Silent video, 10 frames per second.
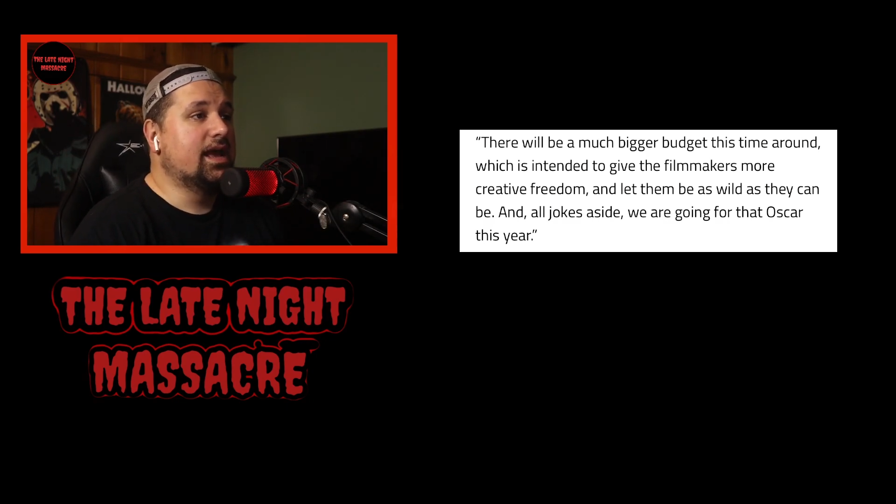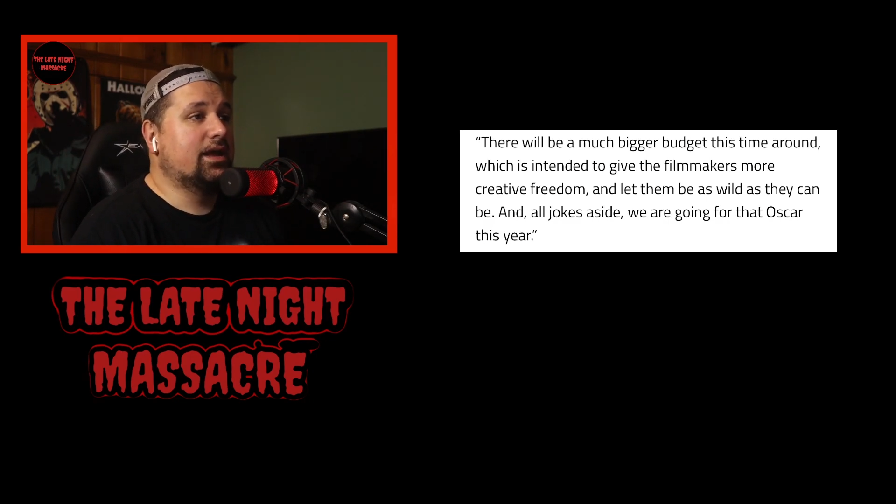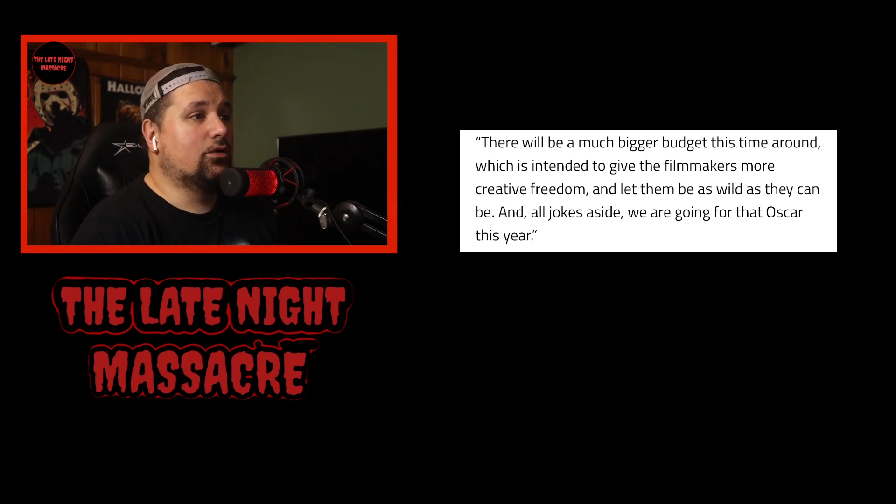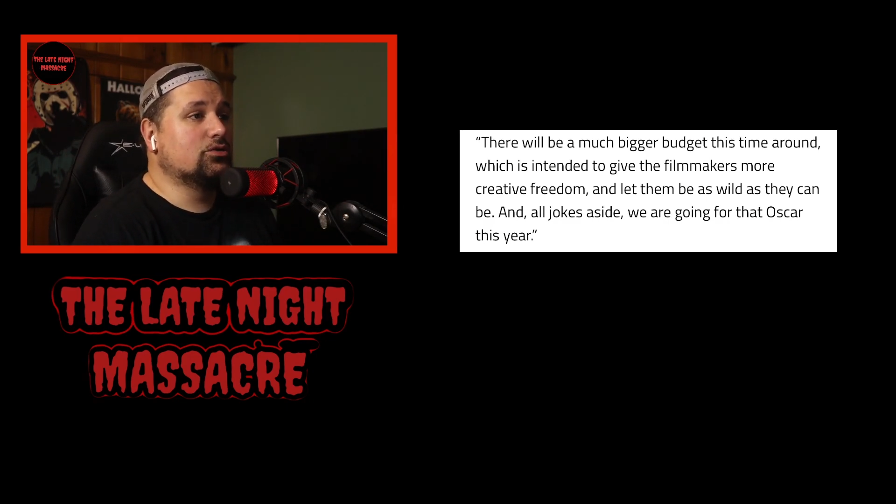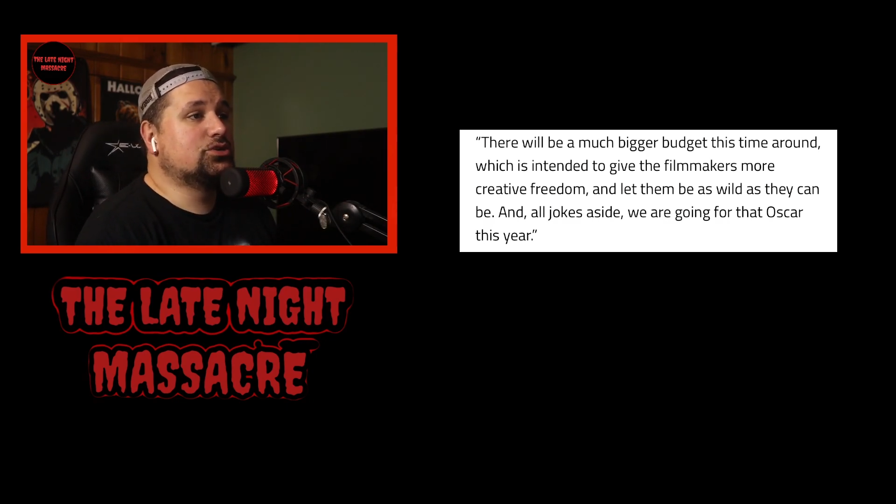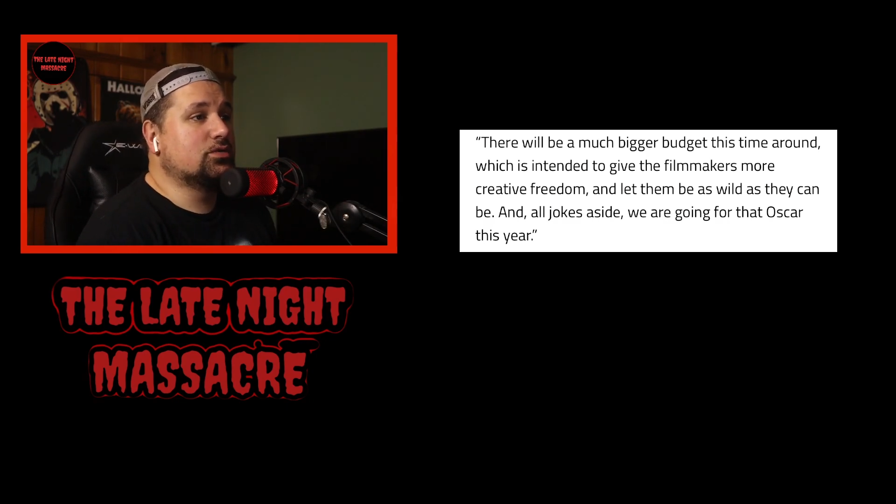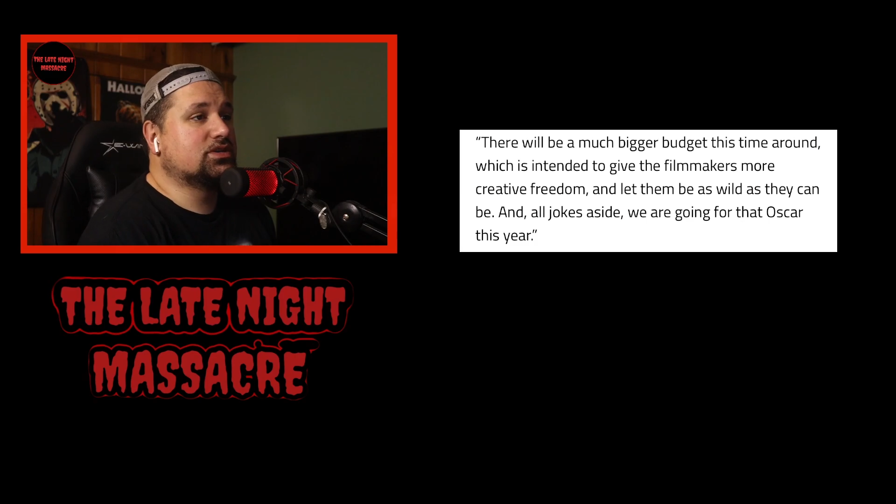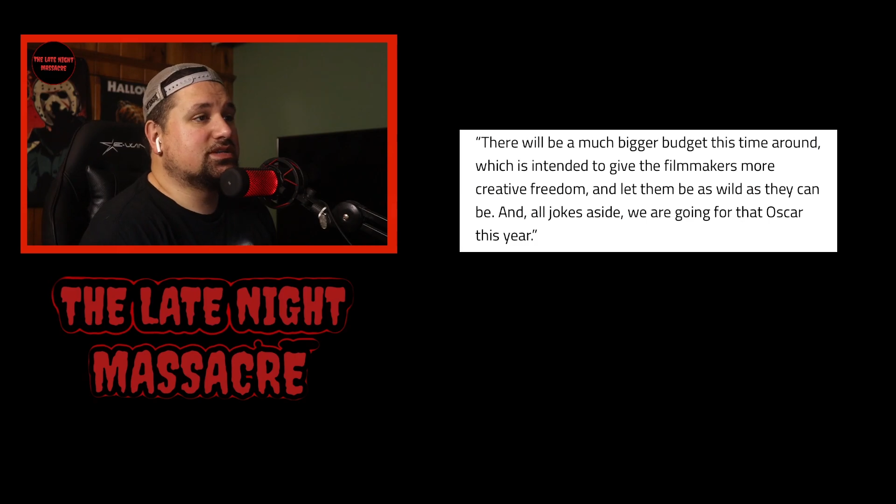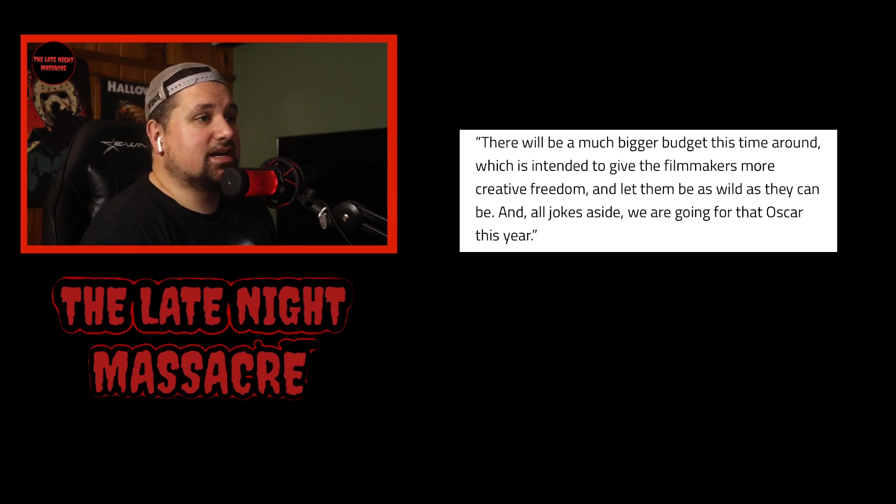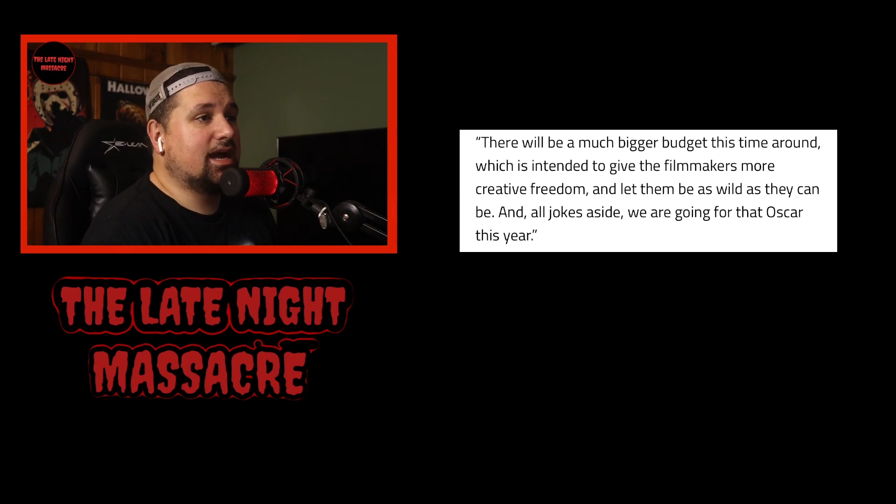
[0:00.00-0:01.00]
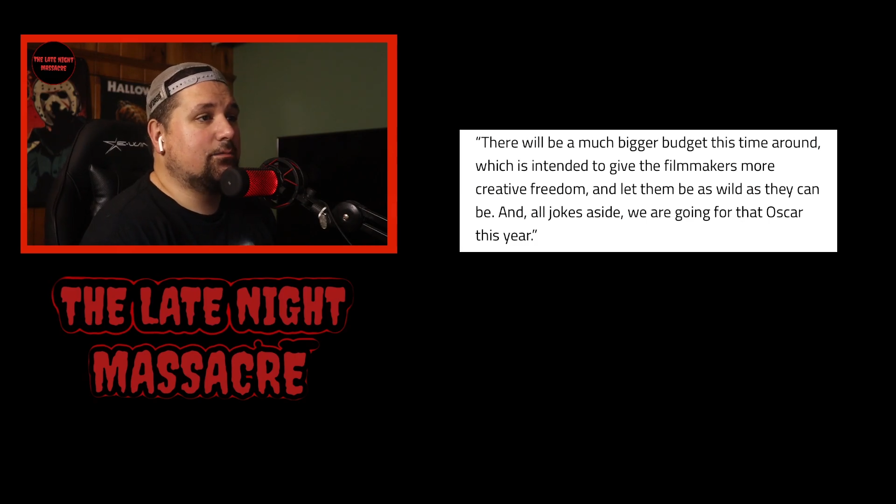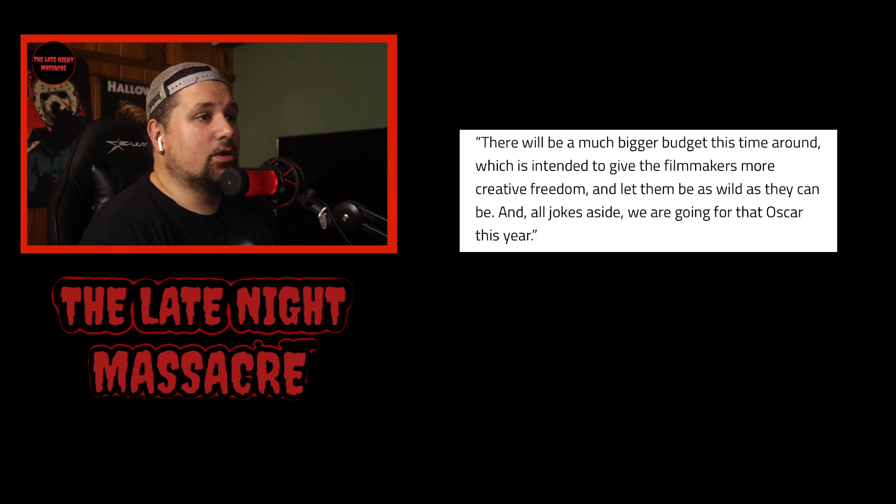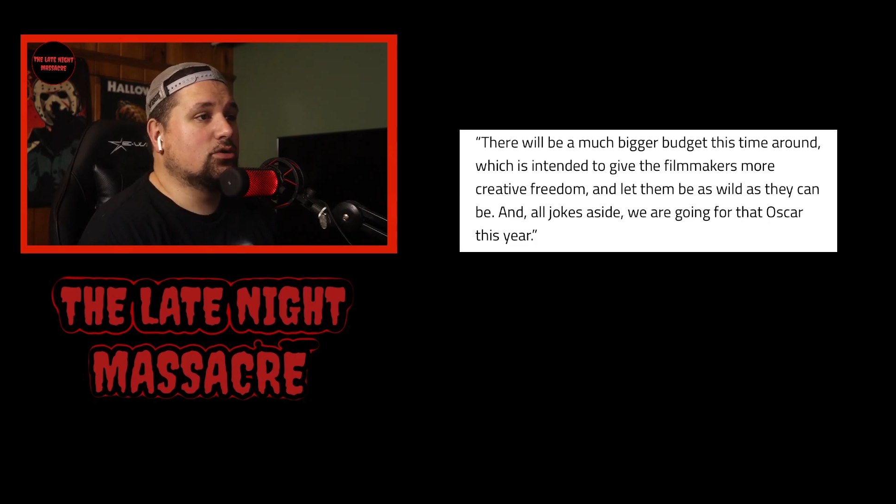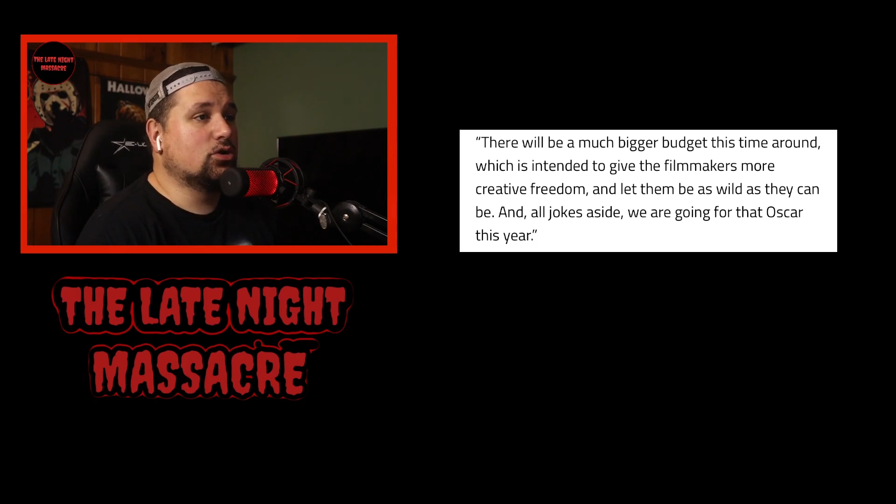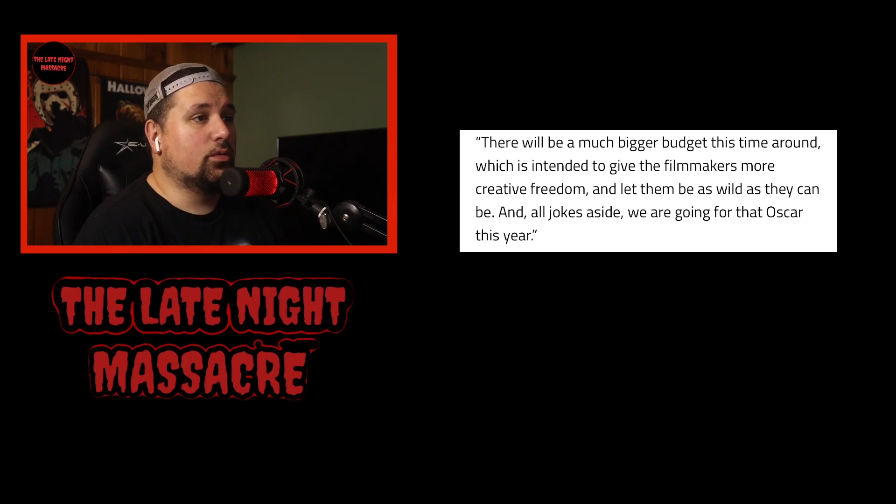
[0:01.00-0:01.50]
And all jokes aside, we
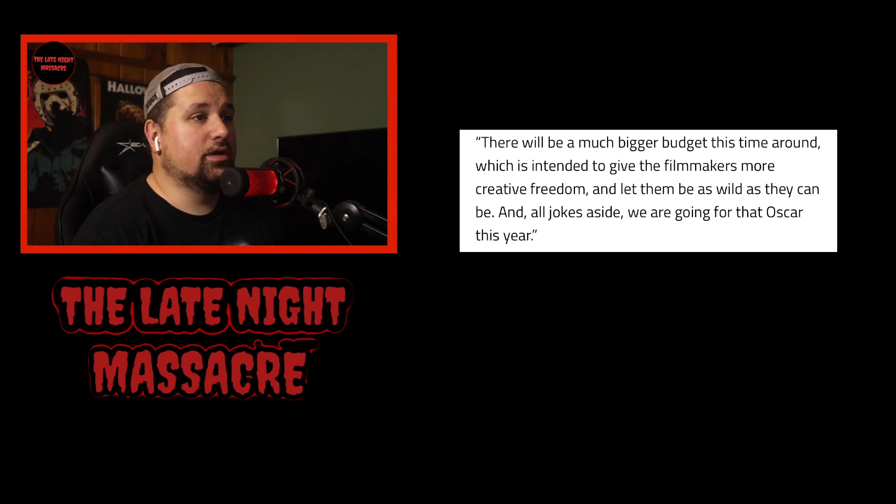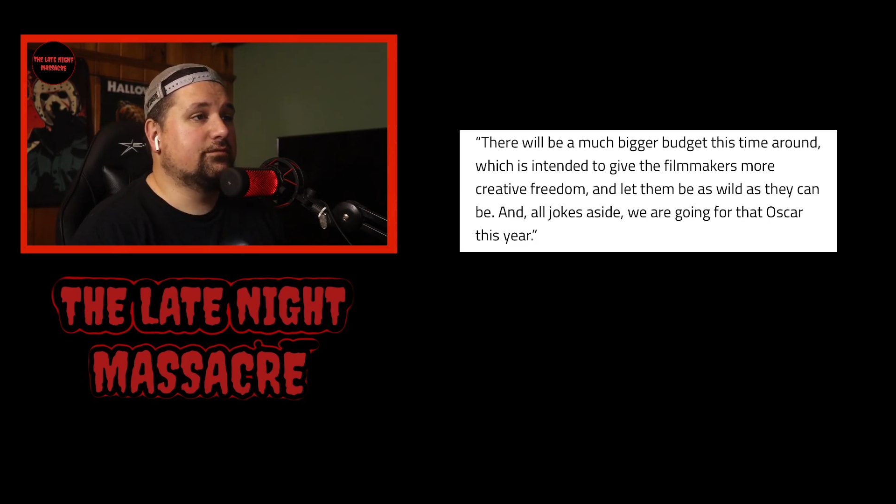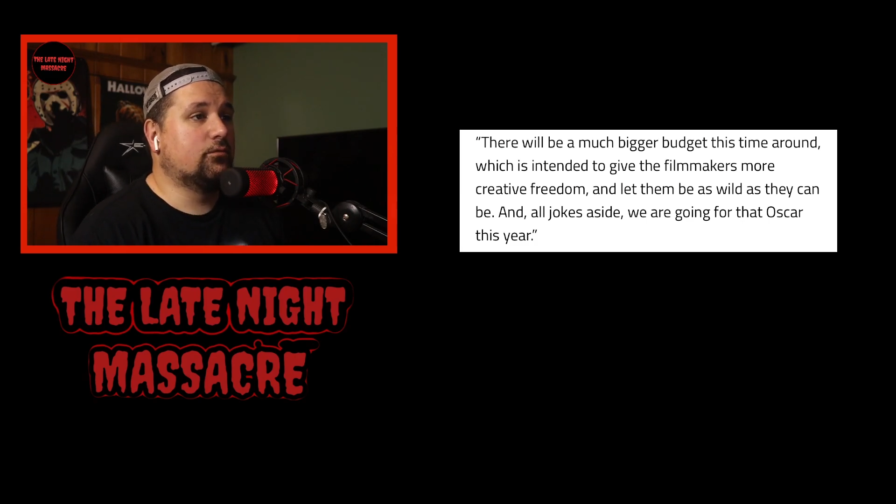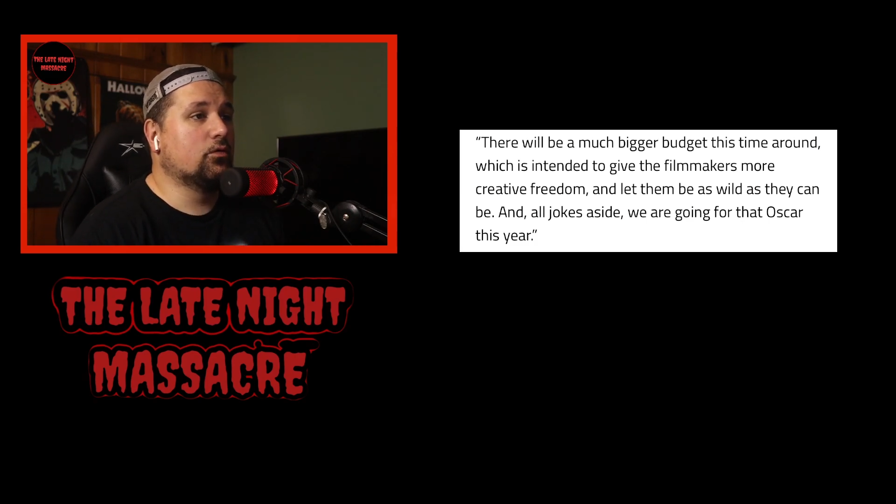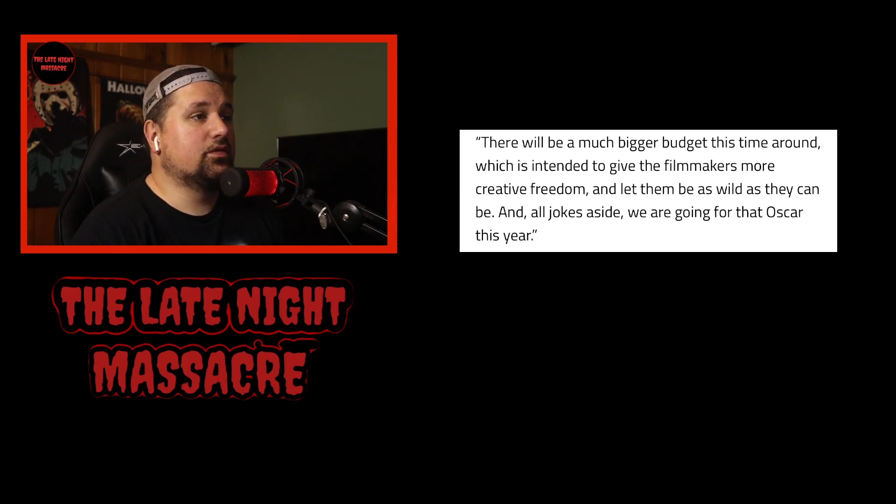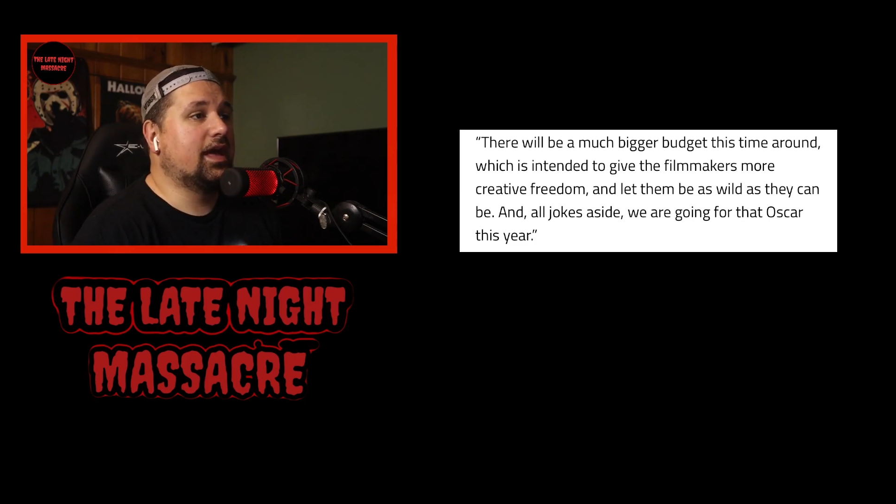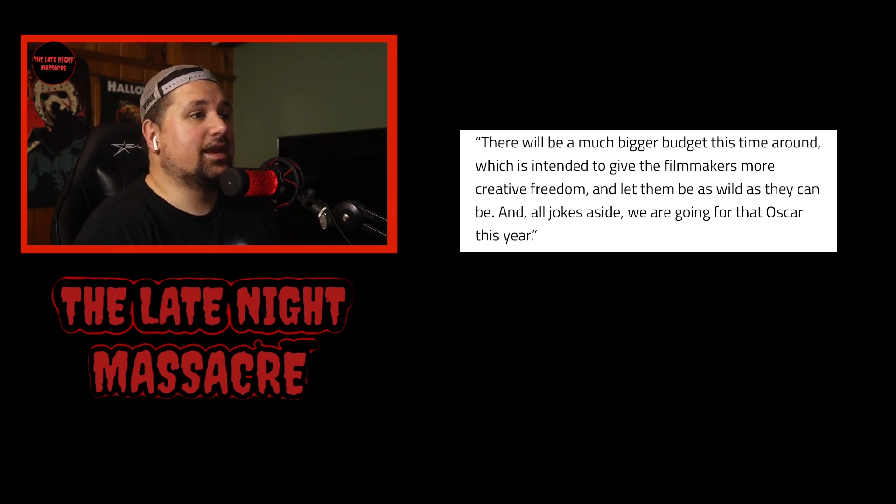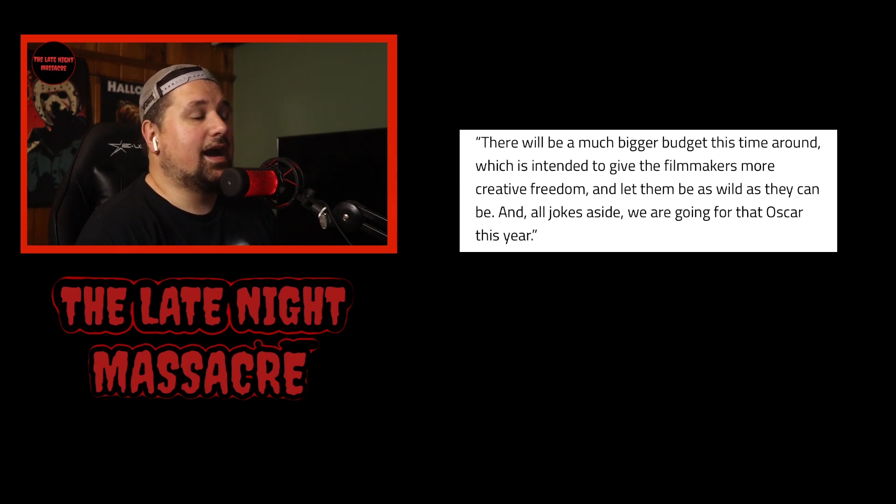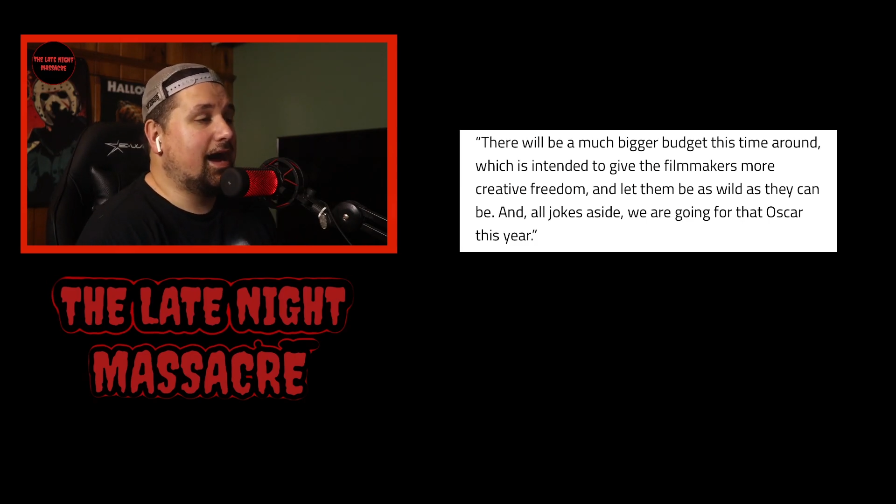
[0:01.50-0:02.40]
are going for that